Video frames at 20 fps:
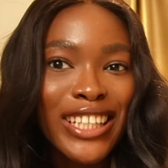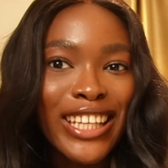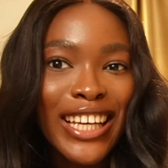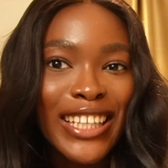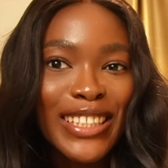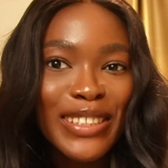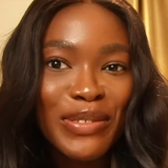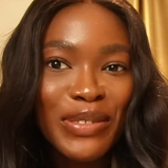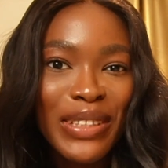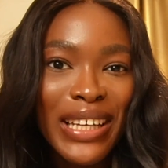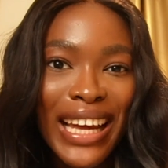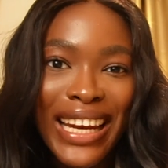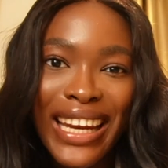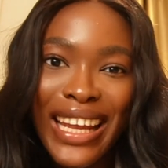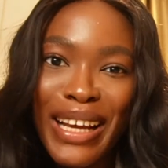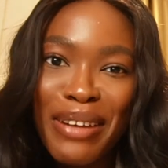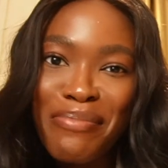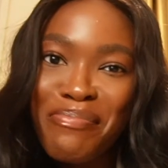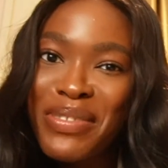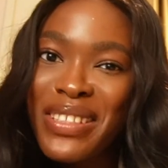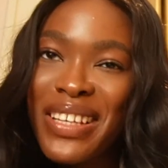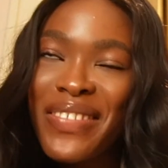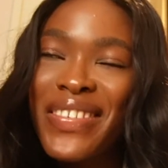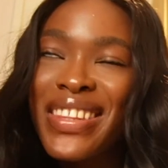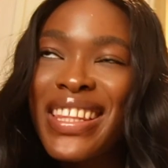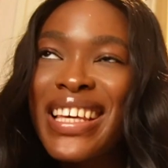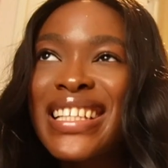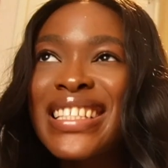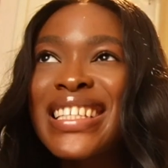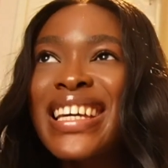next week and then put
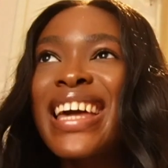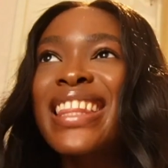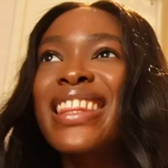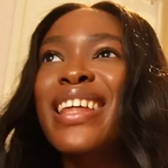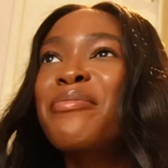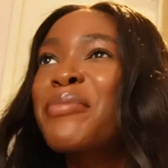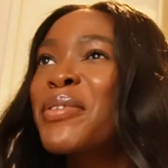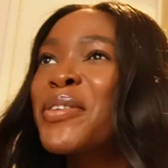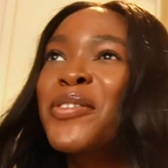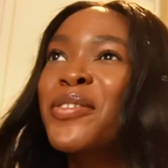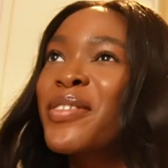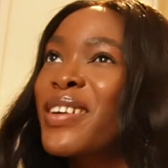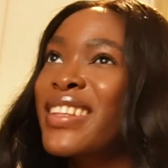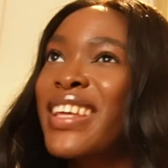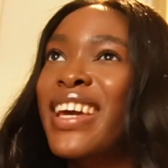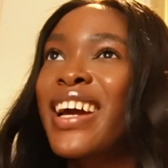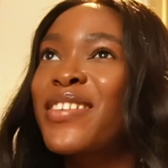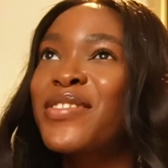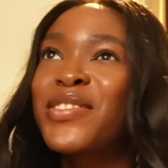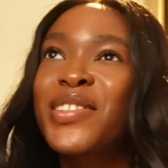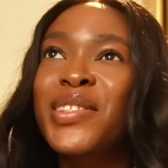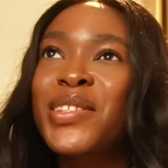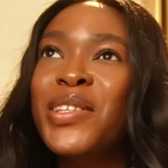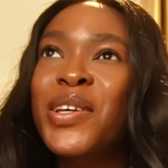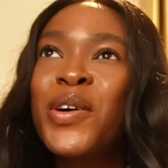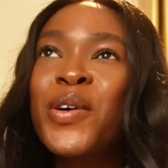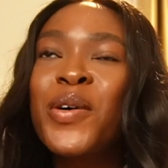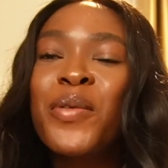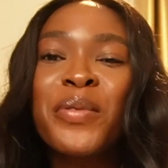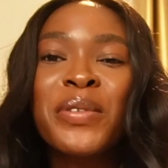everything together. But no, I think I'll just
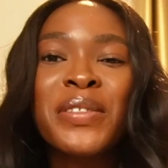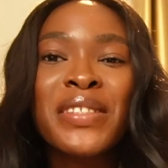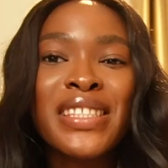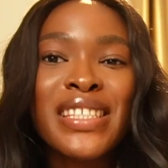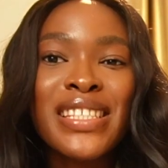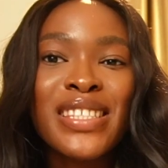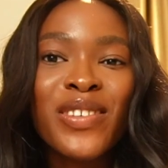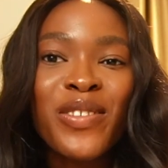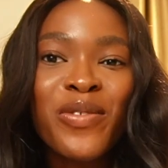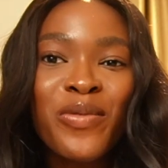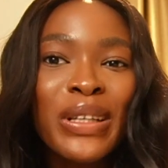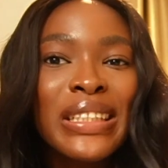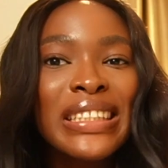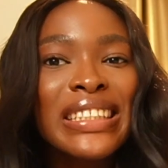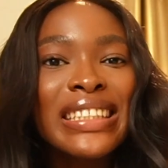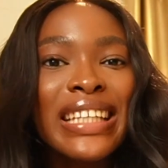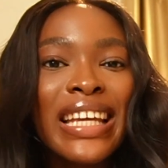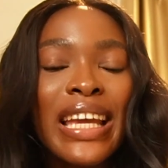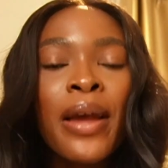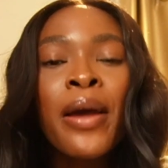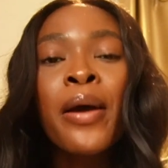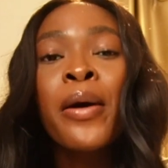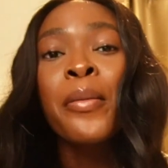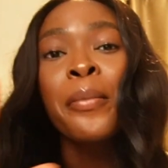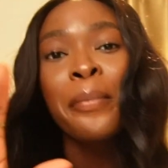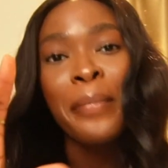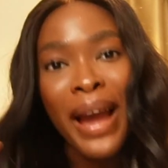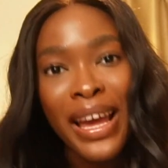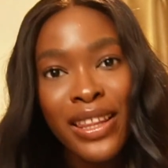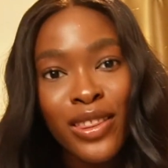post this on Wednesday.
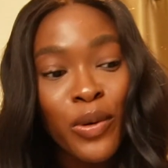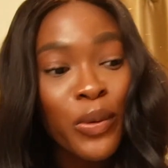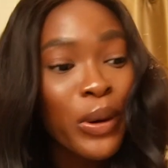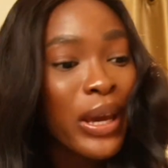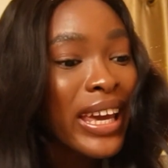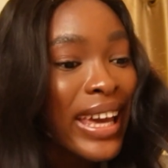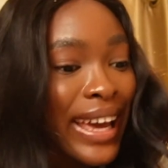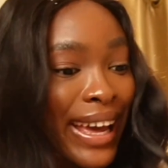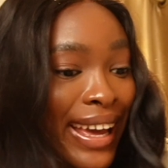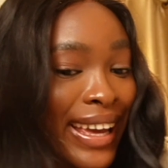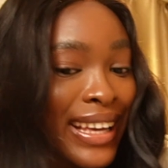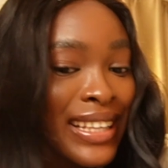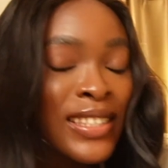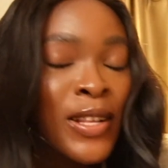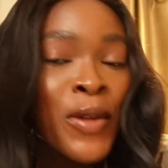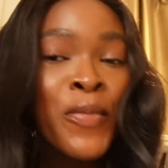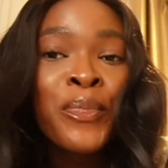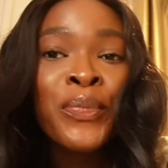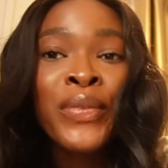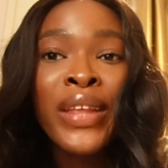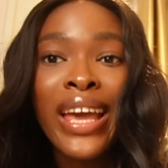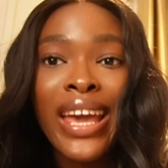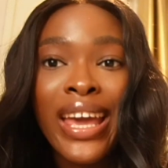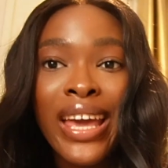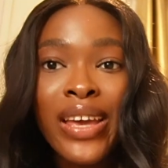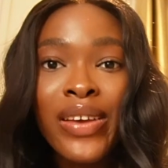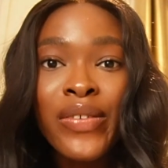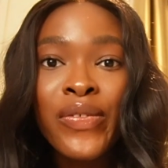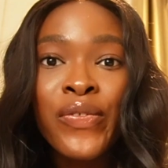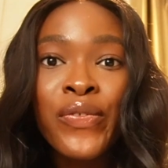By the way, guys,
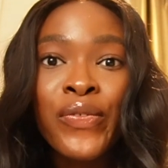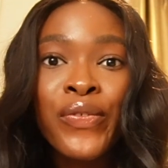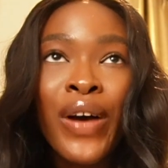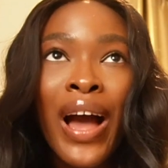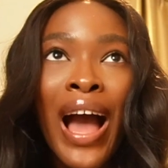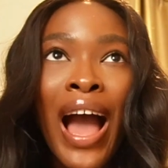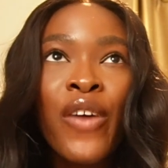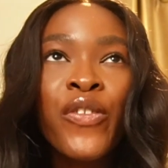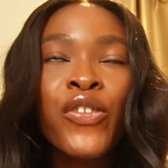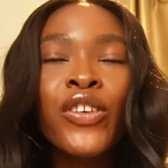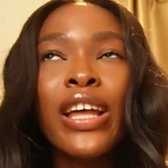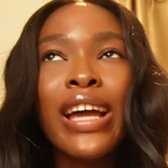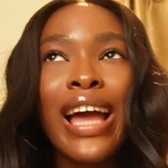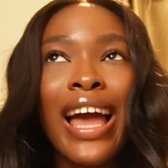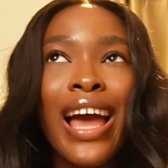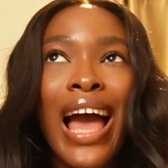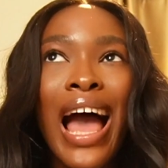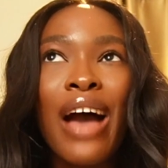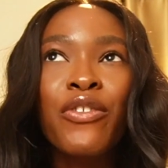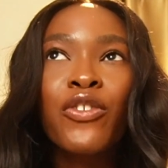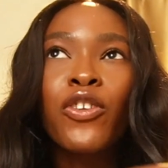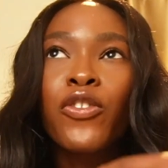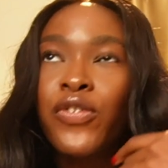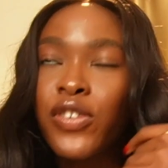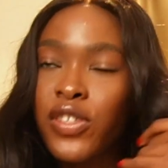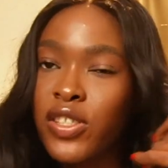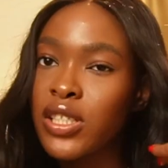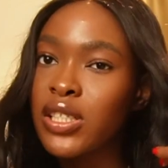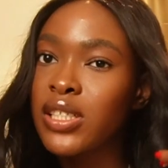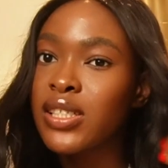if I feel like I haven't
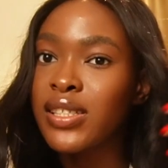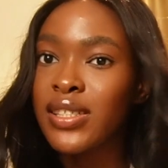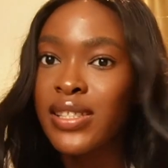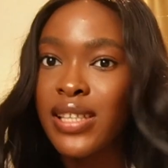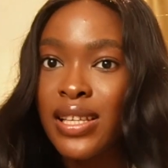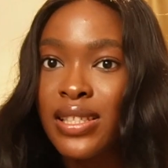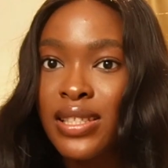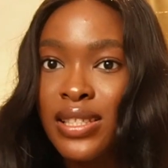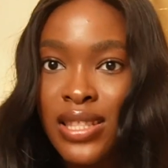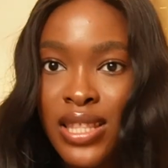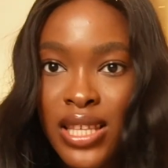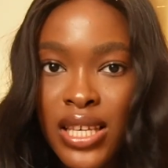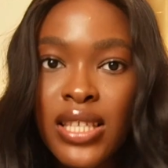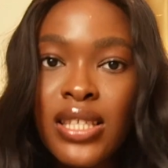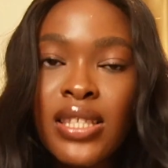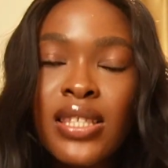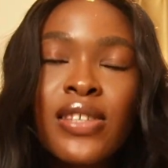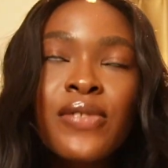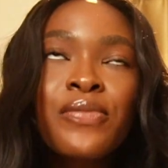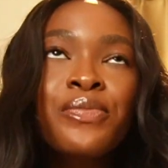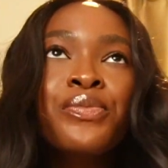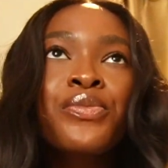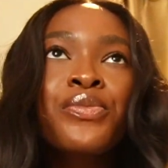officially said this,